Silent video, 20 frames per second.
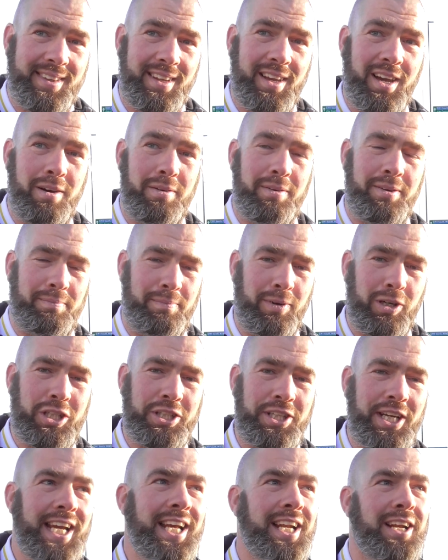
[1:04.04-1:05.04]
A
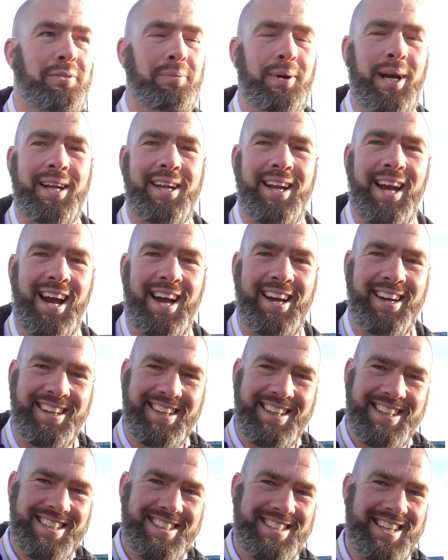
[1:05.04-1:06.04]
much needed win, yeah.
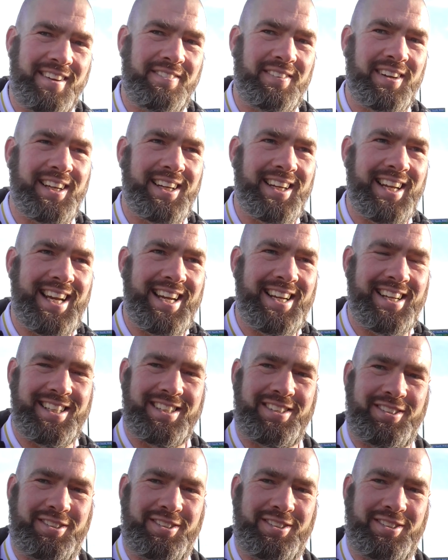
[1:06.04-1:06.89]
Definitely needed.